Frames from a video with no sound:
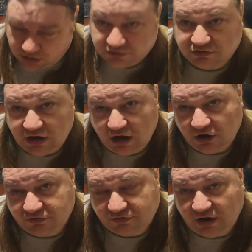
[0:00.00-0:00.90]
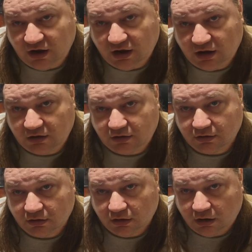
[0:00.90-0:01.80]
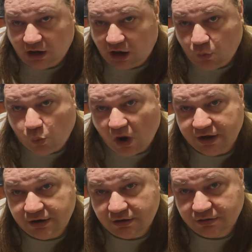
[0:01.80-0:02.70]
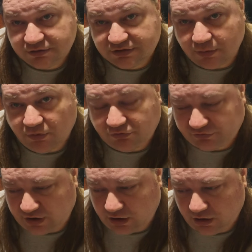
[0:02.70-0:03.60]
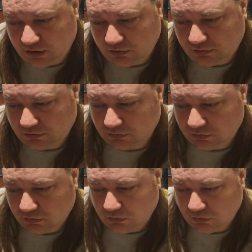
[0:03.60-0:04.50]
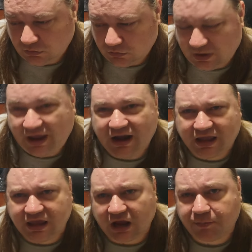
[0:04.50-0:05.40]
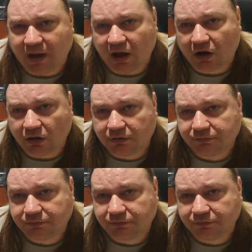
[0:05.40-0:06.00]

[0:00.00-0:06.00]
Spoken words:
a snare stand, and one cymbal stand, and a kick pedal.